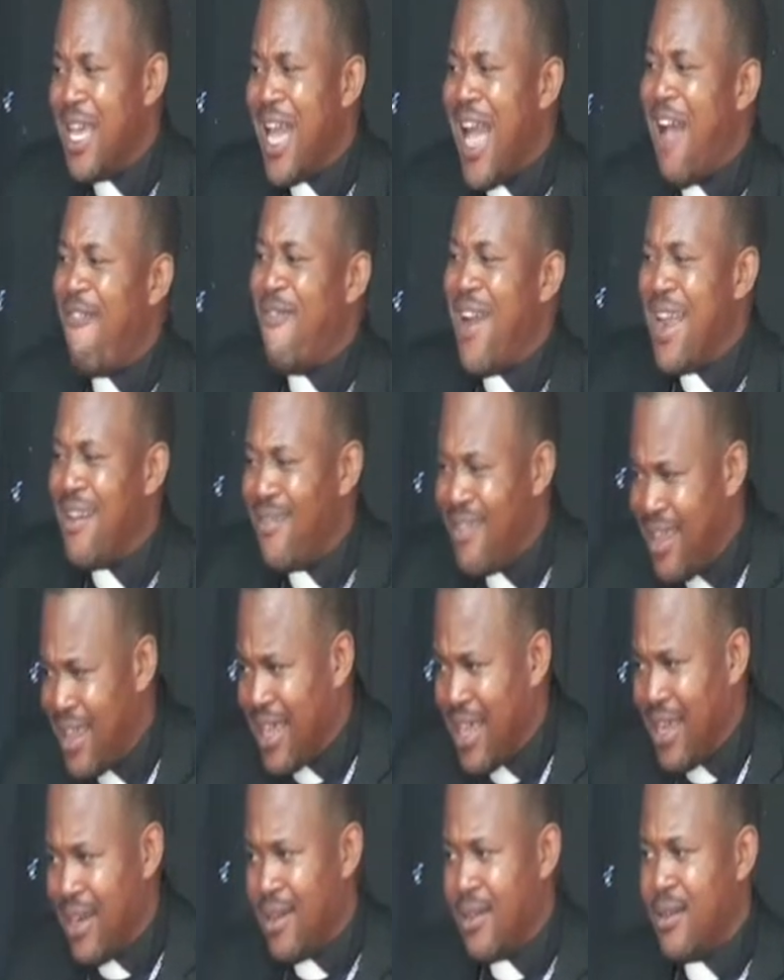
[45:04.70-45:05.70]
have I
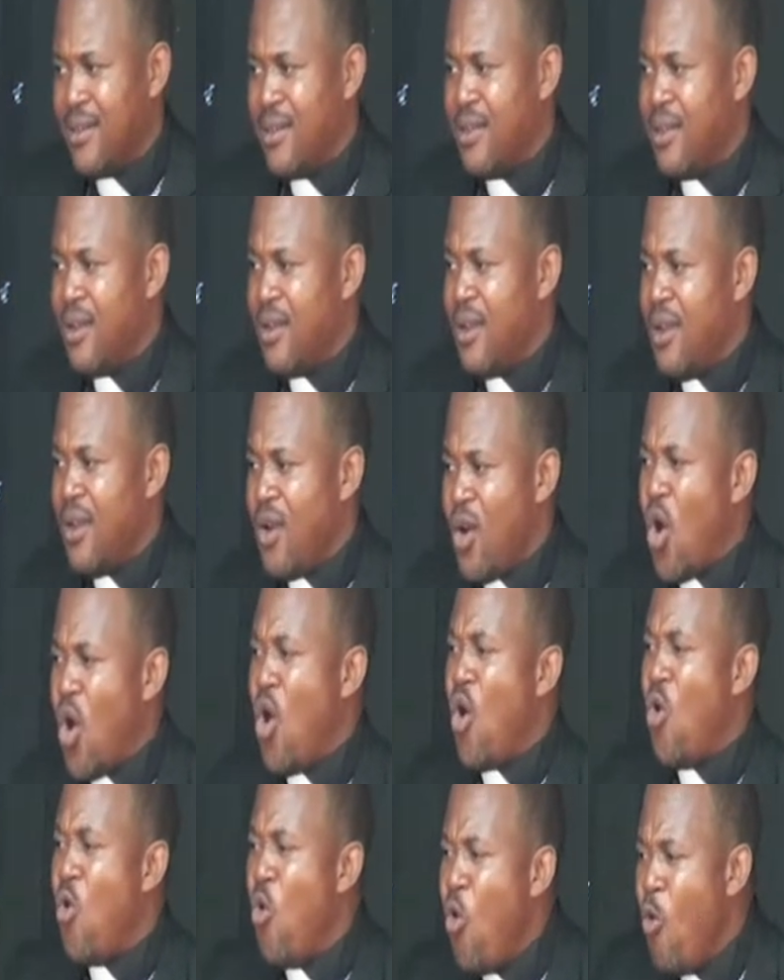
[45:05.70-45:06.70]
taken? Or
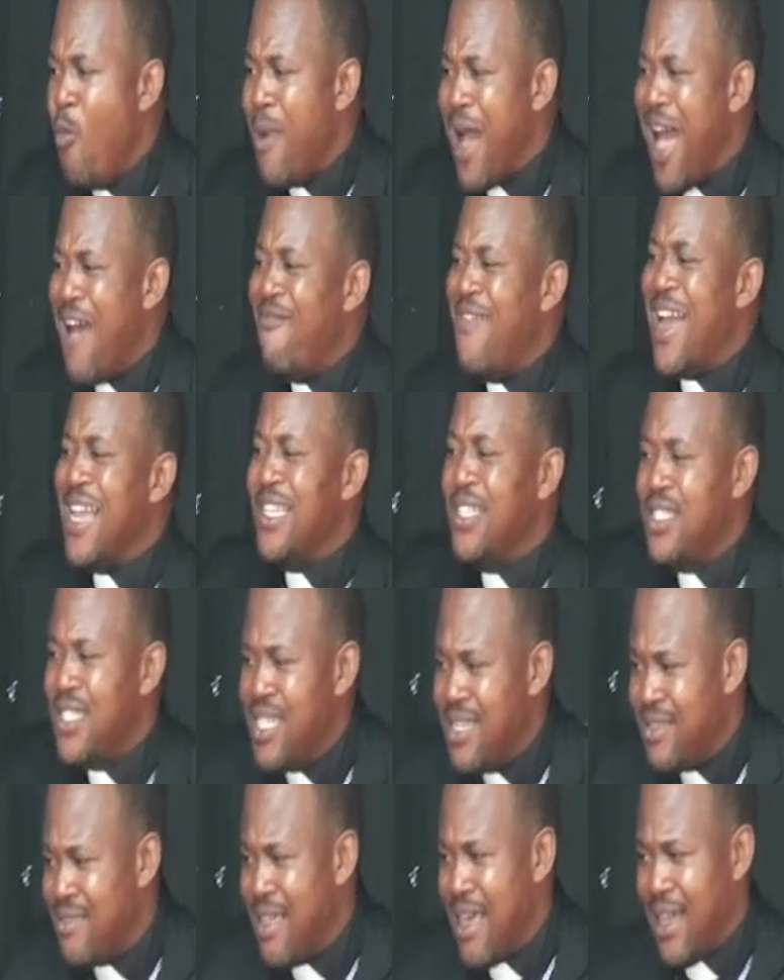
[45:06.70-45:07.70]
whom have I
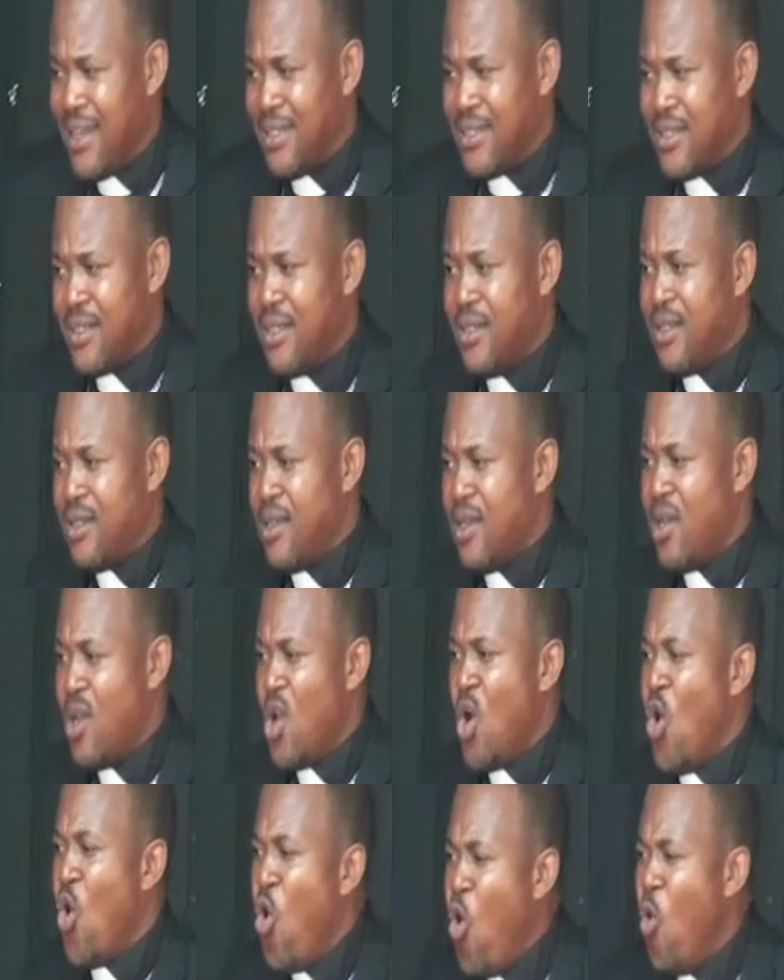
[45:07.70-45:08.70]
cheated?
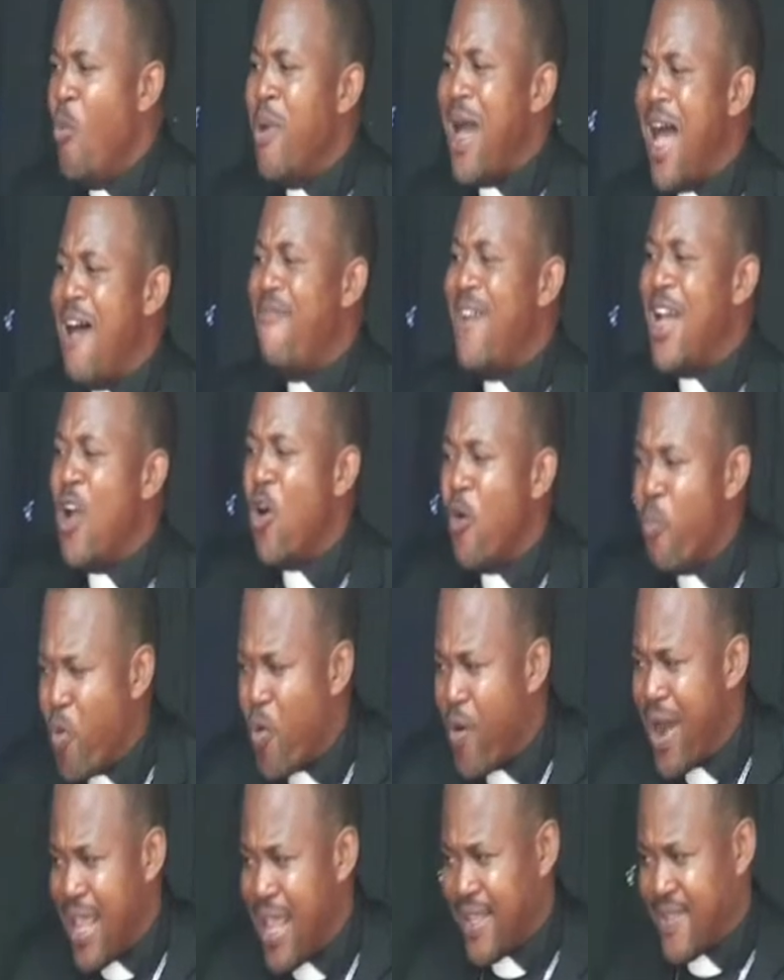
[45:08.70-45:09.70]
Whom have I
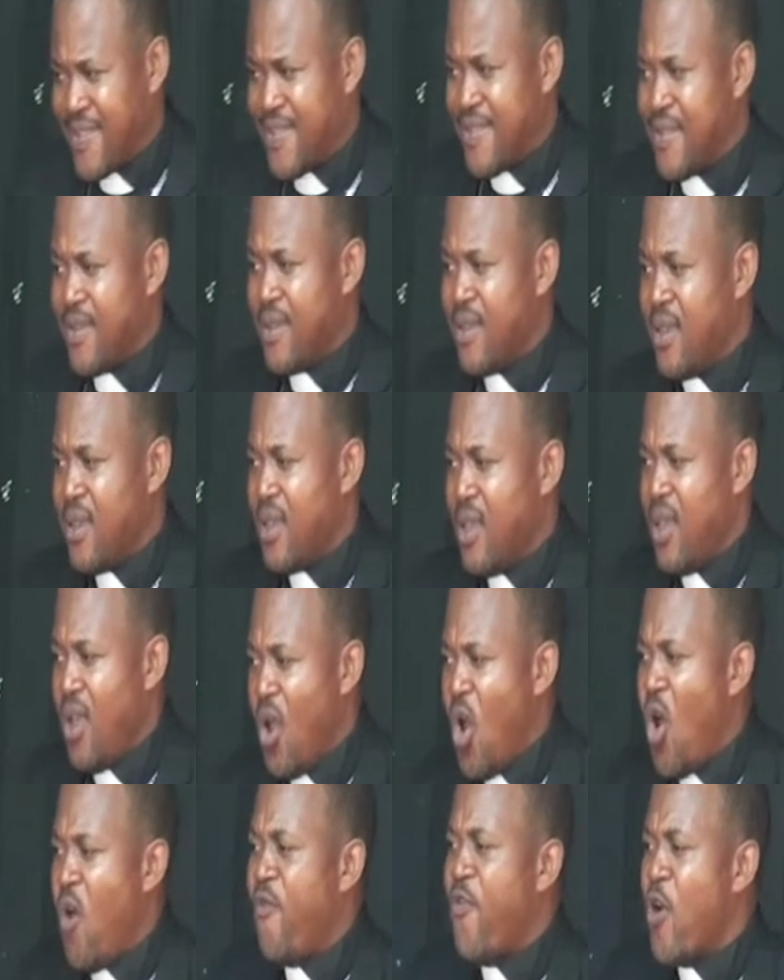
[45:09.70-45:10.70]
oppressed?
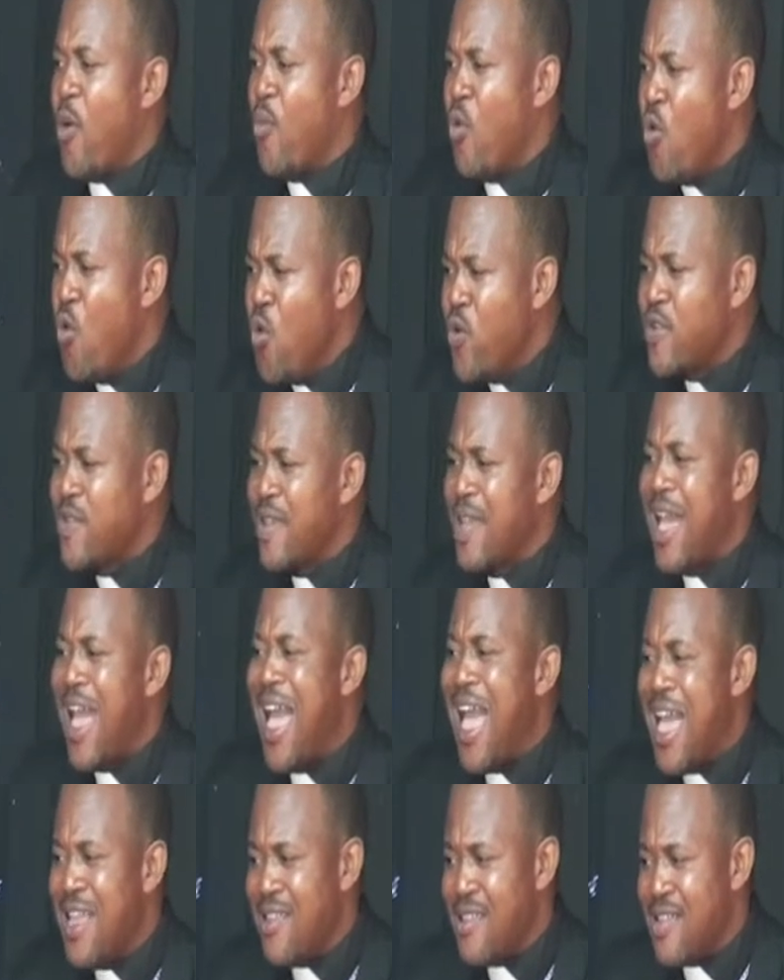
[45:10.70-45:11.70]
Or from whose
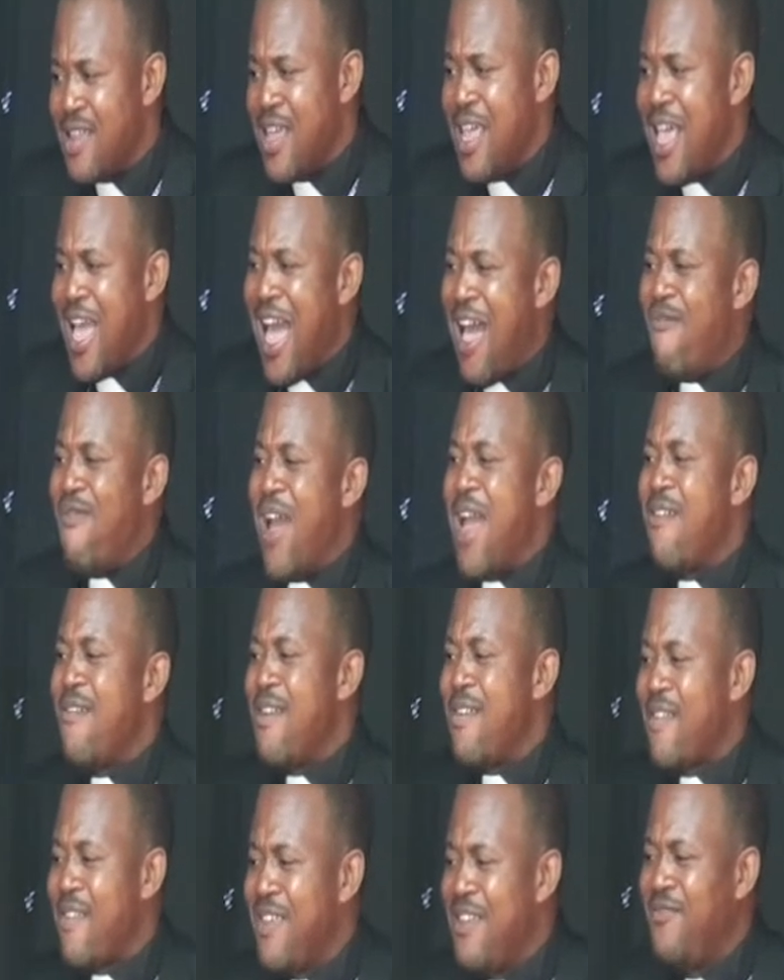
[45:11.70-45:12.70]
hands have I
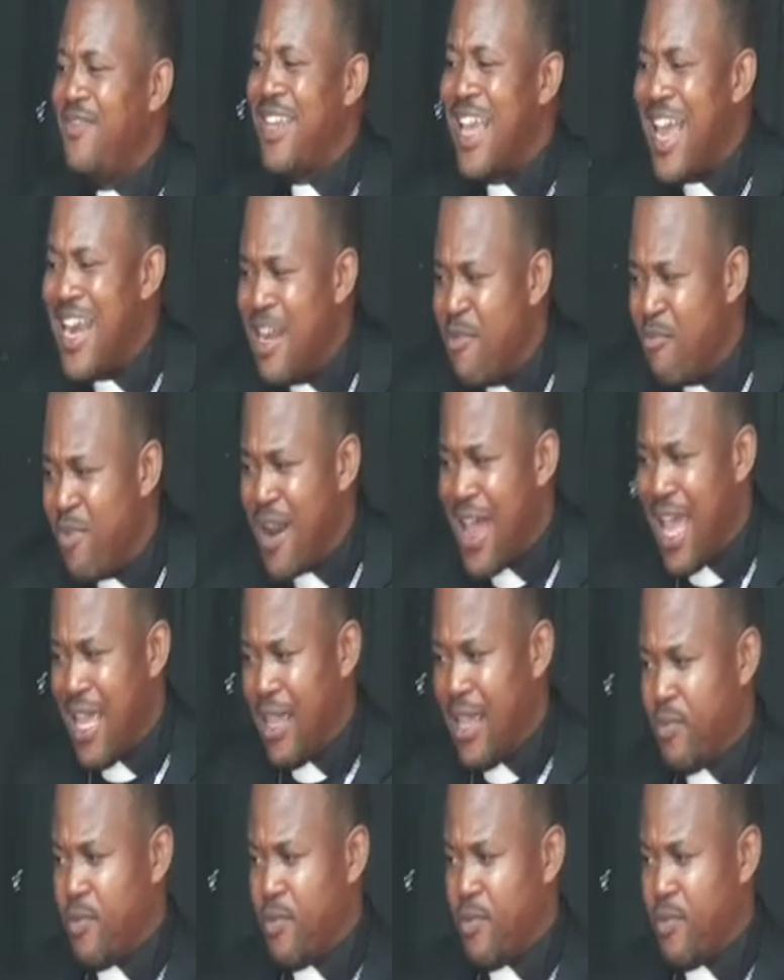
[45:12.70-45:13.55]
received any bribe